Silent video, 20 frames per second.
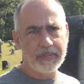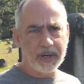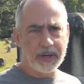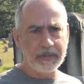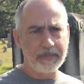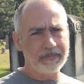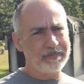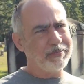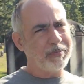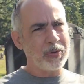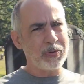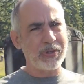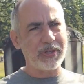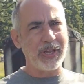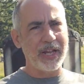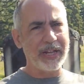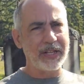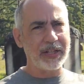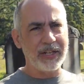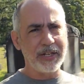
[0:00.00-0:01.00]
but
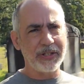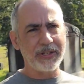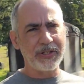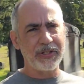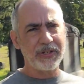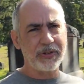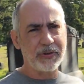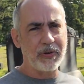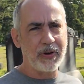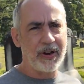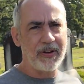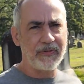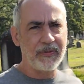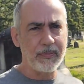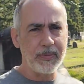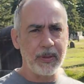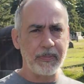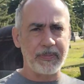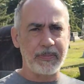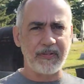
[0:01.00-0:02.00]
most likely it's a story
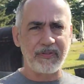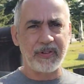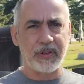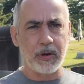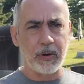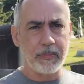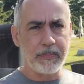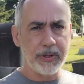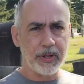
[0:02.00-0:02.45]
from the Buffalo